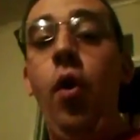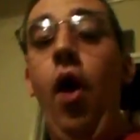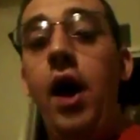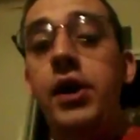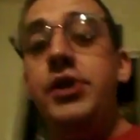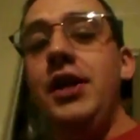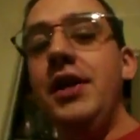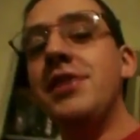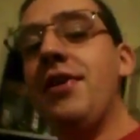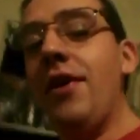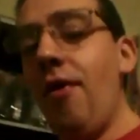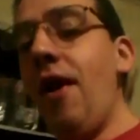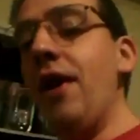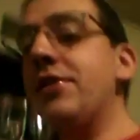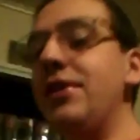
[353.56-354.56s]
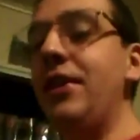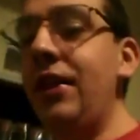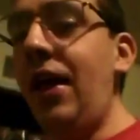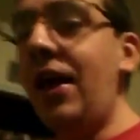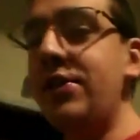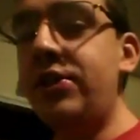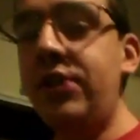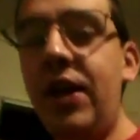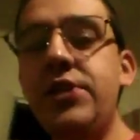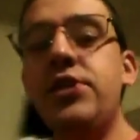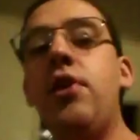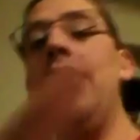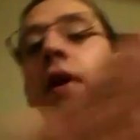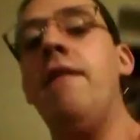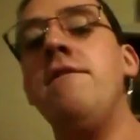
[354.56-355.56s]
You watching? So he locks in Last
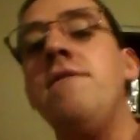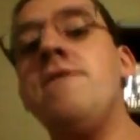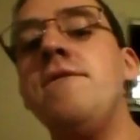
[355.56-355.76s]
Chancery.